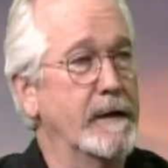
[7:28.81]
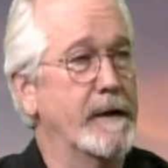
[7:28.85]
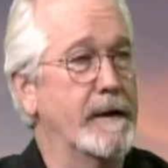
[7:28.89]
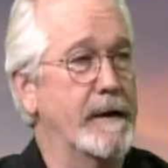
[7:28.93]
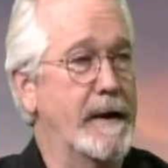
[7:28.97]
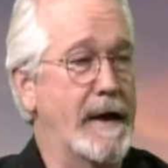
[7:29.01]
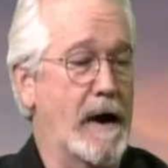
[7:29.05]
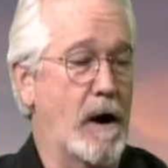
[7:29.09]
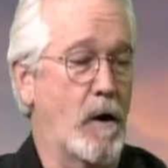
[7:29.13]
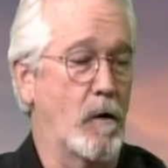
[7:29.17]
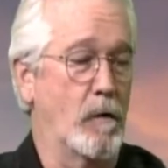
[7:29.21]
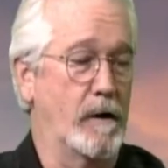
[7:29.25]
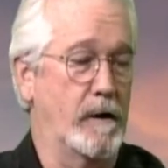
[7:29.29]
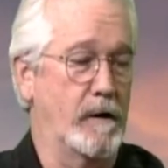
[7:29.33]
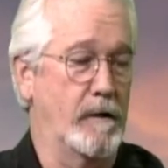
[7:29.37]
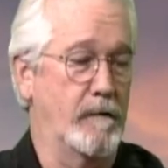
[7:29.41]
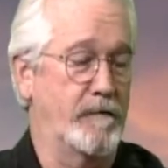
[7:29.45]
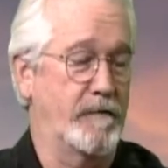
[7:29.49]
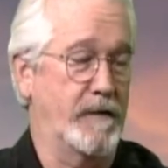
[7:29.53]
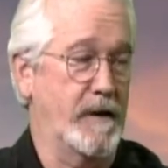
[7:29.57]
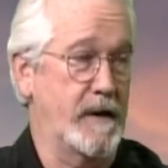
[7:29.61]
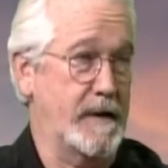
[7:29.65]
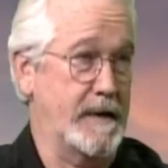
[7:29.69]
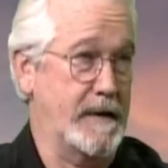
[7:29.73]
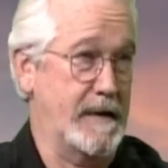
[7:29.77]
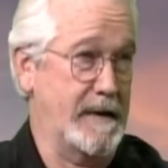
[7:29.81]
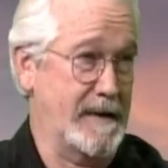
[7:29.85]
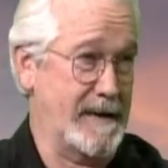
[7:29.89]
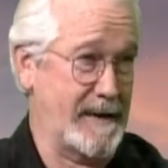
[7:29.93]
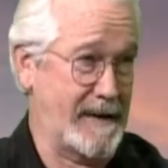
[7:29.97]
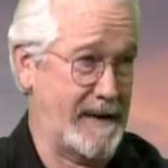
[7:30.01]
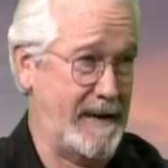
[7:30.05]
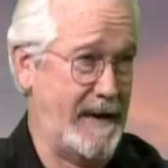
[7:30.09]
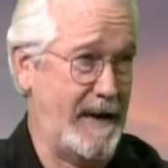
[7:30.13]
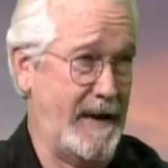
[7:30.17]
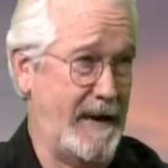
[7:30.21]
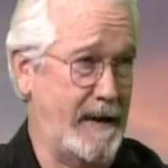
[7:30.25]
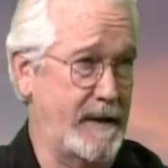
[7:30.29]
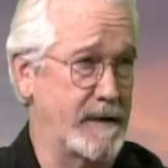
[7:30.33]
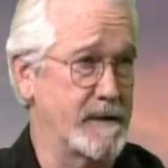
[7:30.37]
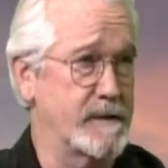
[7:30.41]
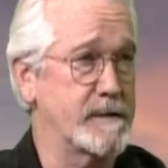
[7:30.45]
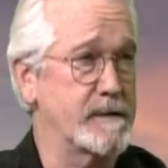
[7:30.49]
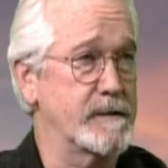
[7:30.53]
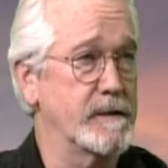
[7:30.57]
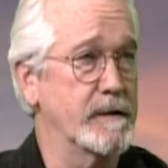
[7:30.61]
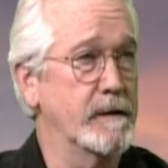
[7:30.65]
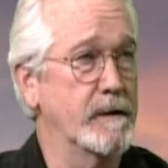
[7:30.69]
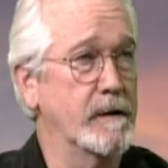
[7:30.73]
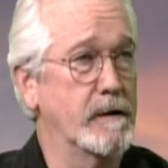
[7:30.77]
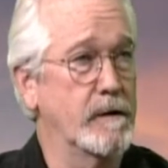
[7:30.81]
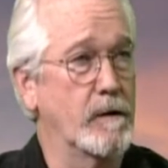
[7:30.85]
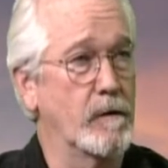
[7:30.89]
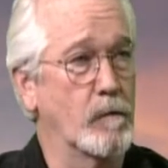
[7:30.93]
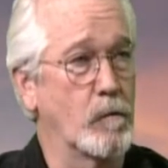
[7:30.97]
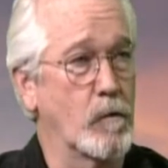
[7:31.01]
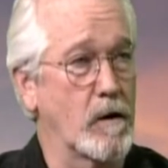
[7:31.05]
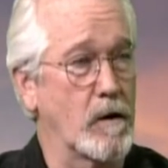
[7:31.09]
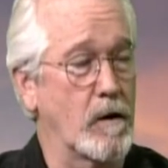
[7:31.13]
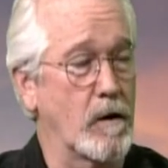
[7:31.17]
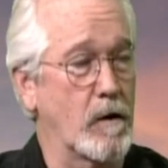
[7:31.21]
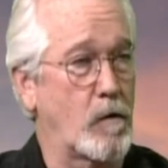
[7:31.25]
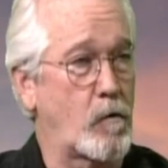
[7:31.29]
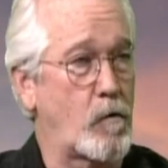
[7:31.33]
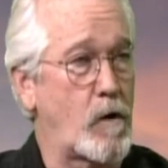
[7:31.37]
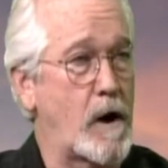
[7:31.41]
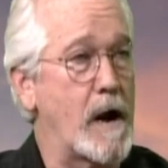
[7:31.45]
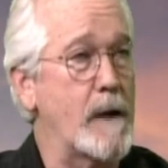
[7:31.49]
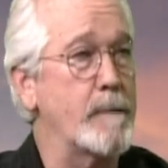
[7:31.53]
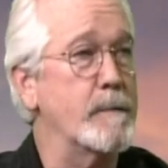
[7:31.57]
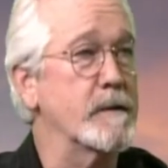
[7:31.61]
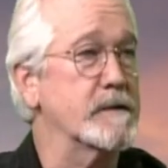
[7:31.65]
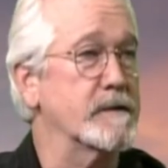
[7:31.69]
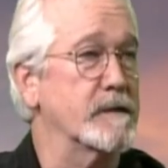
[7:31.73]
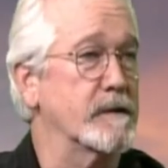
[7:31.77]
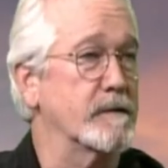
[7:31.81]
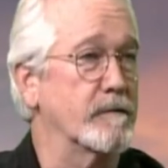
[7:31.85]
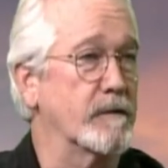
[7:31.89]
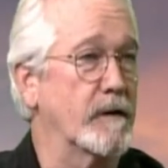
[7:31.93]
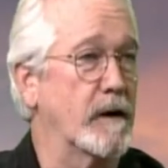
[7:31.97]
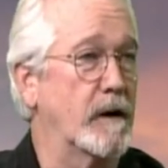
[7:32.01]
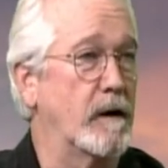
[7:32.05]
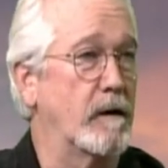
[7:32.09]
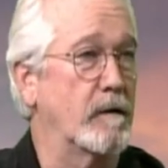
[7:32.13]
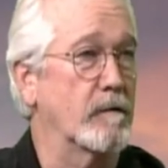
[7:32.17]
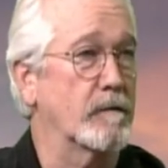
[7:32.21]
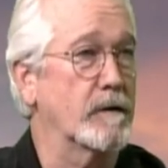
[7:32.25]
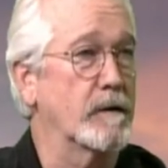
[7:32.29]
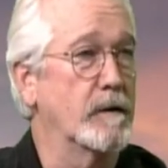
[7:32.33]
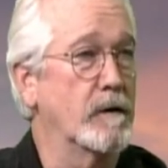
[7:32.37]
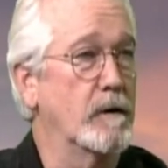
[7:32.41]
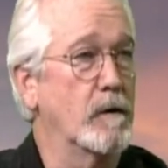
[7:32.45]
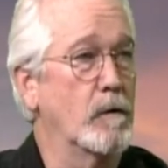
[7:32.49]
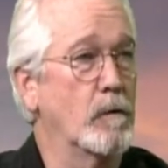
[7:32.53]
Now, if they get a case where a crime is involved,